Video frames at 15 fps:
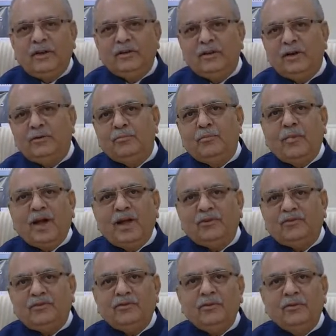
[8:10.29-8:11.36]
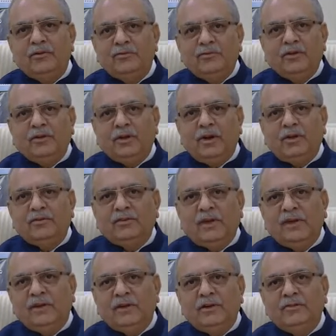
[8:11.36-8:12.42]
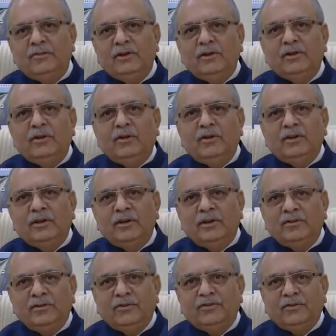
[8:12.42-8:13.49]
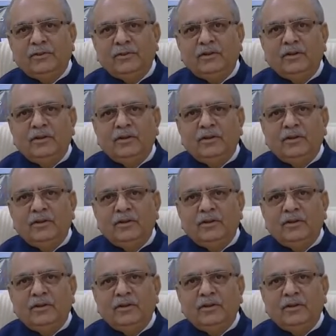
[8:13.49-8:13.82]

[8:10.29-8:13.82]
and that matched with our psyche within the organization.